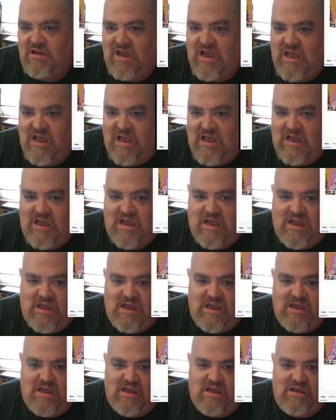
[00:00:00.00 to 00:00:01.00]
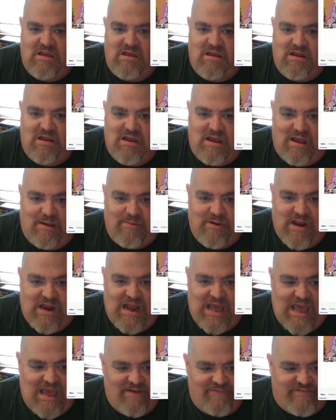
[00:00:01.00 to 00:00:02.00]
I'm
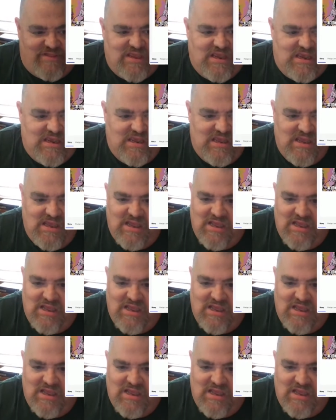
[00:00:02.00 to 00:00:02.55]
gonna have to